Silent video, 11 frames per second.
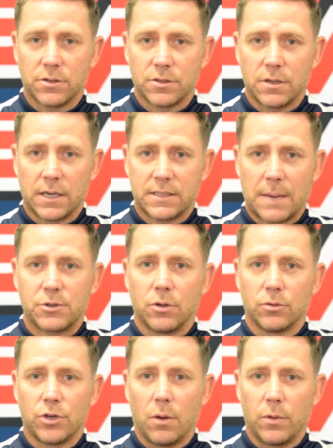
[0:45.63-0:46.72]
does an
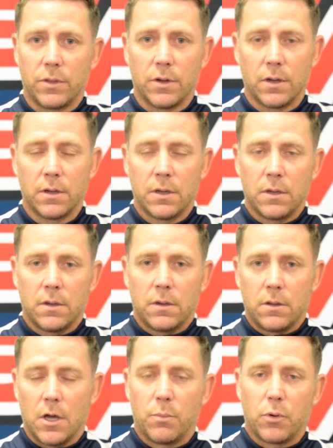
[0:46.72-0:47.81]
exceptional job with
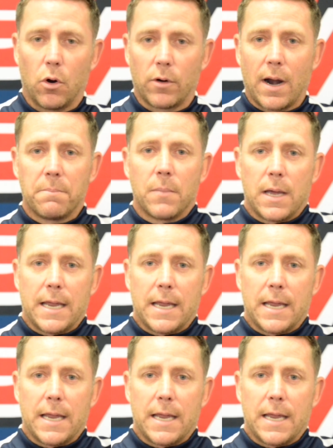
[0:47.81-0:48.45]
the program,